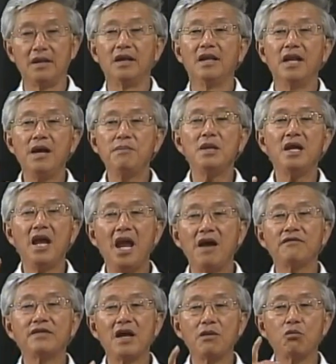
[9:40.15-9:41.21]
let me
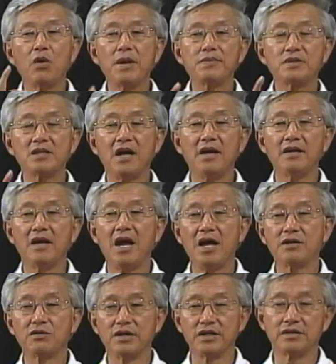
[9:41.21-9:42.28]
have that website
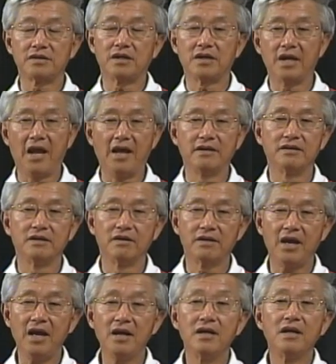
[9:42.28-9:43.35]
address again,
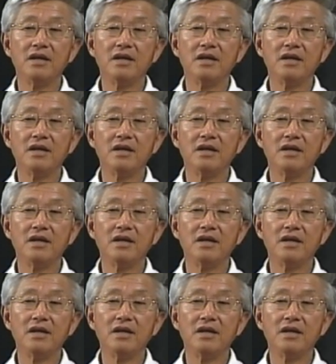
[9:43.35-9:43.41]
okay?